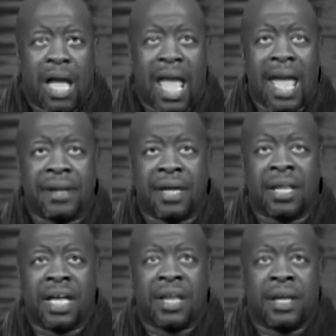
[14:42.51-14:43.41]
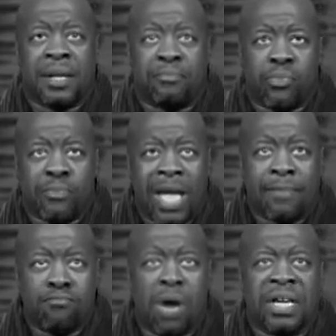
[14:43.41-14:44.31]
and, and, and, and make
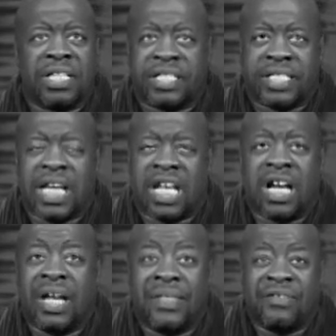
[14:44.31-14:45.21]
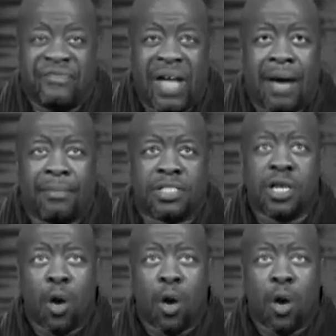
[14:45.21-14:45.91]
money to take care of their families,